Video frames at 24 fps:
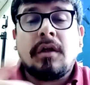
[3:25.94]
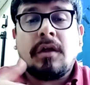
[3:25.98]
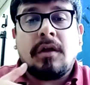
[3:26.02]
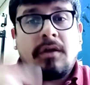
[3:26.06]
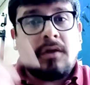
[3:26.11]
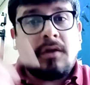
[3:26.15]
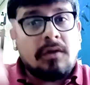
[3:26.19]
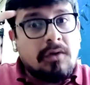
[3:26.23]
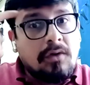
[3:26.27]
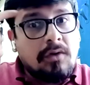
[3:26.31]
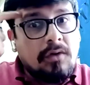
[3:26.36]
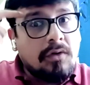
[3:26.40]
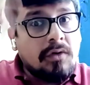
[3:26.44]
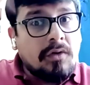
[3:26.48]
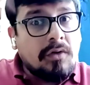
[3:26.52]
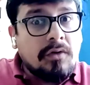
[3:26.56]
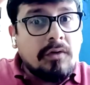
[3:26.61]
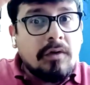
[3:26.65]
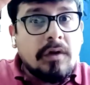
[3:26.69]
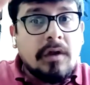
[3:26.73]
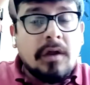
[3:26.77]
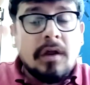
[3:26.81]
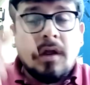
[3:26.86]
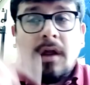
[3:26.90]
Now let's
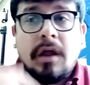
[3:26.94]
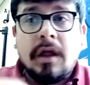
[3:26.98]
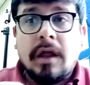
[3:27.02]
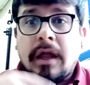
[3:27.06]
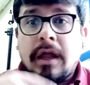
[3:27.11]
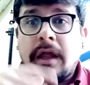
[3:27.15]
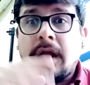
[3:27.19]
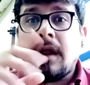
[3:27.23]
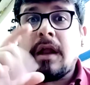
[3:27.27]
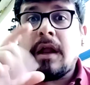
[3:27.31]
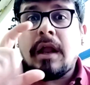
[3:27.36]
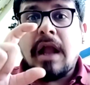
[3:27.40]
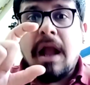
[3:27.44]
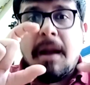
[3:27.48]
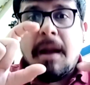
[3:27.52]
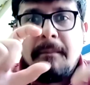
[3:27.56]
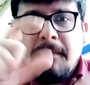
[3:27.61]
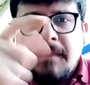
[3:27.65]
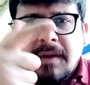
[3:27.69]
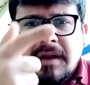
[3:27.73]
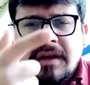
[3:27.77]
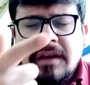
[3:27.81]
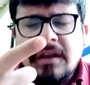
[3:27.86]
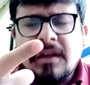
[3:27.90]
look into
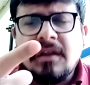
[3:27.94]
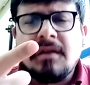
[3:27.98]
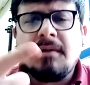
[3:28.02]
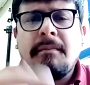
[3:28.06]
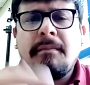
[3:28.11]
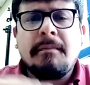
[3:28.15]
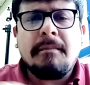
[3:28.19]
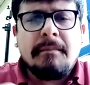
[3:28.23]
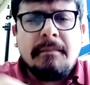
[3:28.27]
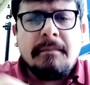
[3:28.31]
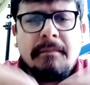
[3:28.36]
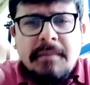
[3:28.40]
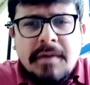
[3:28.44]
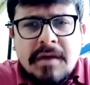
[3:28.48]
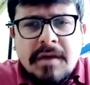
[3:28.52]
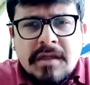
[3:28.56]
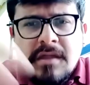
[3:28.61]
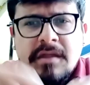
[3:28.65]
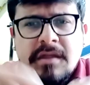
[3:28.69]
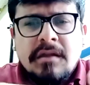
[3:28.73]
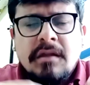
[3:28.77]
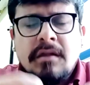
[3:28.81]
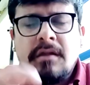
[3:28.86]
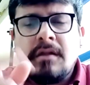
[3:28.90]
some good
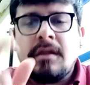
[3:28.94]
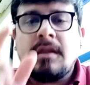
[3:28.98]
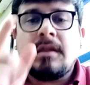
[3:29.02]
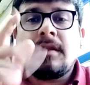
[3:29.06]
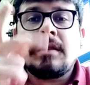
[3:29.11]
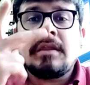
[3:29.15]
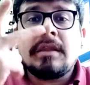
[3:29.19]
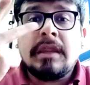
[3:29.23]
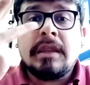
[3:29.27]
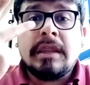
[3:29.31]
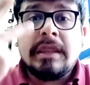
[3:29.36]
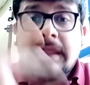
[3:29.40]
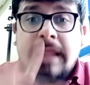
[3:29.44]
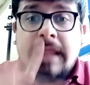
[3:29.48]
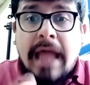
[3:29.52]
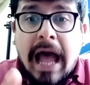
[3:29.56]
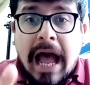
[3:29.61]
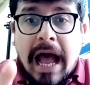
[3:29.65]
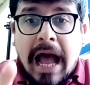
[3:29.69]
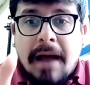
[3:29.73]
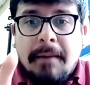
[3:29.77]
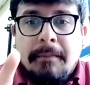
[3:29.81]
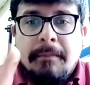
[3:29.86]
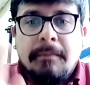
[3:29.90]
and bad
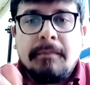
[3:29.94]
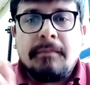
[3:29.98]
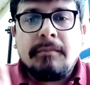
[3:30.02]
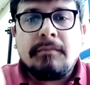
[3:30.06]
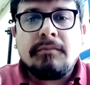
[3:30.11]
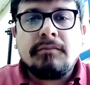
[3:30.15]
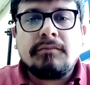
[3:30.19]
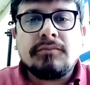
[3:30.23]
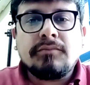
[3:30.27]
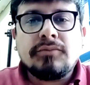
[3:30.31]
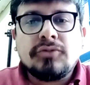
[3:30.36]
logos.